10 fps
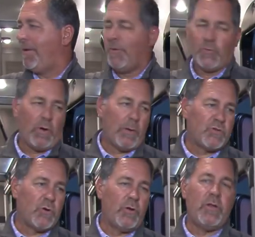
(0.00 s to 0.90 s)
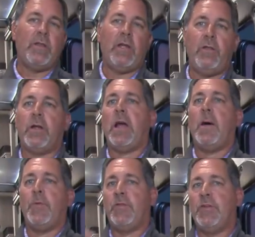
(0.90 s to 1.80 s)
So what I'm showing you today, your
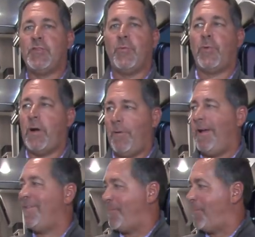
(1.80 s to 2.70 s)
competition will probably have